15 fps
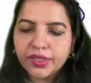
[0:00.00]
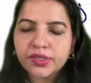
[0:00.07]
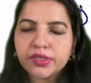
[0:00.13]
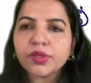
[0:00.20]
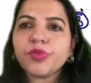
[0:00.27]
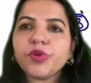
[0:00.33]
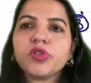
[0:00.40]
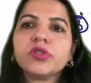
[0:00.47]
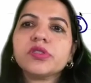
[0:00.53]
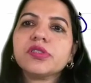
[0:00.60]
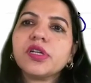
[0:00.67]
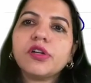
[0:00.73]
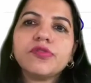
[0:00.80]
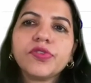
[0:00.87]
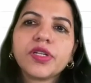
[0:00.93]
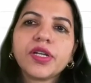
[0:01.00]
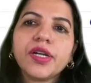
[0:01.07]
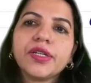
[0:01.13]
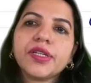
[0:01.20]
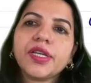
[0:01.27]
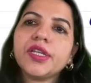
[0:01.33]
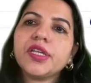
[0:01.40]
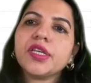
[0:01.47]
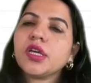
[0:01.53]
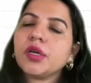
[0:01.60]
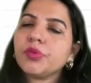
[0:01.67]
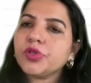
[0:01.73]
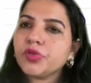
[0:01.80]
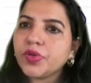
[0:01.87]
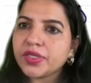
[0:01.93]
is about sulfur containing
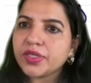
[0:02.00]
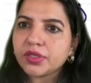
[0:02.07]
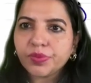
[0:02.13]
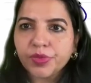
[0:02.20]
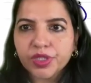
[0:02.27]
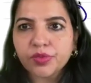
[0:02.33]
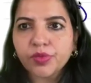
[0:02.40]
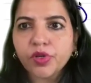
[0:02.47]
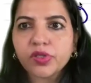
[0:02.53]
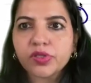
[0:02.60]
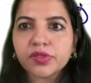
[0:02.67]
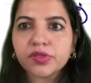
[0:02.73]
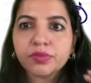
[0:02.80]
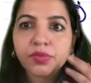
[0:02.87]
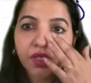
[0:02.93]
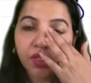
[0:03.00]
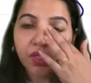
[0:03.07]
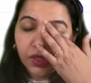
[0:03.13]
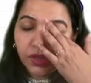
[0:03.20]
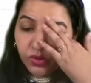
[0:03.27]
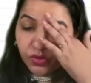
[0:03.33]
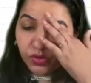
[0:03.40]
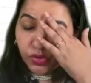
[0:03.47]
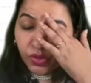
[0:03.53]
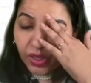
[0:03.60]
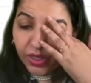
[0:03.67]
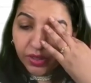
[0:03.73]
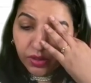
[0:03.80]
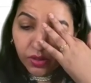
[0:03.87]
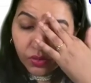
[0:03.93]
amino acid metabolism. So to
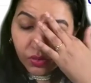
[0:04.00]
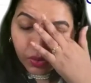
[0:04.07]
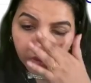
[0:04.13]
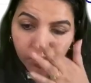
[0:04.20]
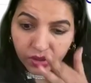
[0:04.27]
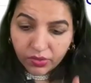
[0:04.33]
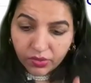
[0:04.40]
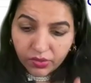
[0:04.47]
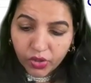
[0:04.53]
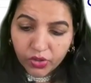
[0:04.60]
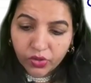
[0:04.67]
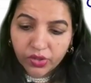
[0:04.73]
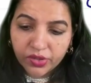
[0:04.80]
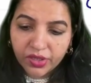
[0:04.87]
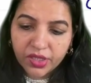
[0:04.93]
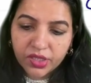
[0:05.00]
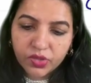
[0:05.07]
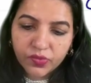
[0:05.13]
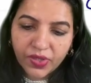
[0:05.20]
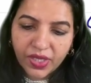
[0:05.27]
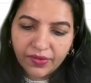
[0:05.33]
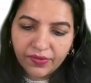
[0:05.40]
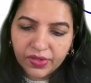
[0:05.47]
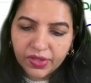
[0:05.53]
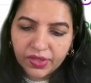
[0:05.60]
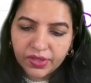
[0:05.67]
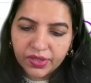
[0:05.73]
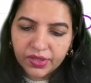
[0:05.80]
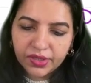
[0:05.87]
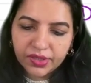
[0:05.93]
conclude, what all things we have
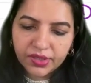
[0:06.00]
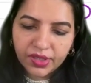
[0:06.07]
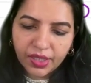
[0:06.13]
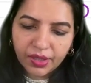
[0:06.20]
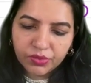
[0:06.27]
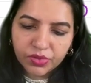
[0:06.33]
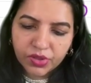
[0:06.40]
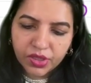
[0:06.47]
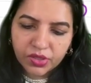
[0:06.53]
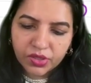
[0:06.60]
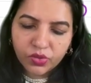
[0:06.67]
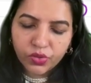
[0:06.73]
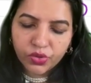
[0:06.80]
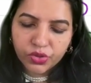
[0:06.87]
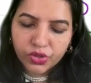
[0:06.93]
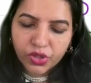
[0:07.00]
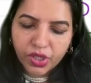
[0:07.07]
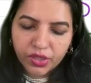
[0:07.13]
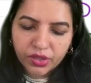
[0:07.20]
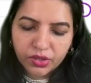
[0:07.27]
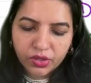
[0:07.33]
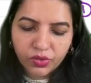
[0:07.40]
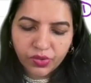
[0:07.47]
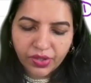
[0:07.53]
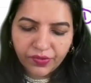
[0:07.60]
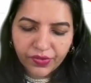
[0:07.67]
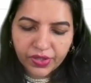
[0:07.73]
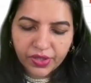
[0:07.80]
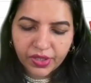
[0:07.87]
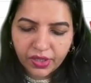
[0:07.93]
learned is, I'm just going to conclude
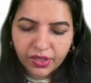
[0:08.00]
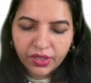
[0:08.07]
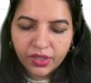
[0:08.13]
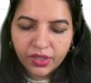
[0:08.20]
everything.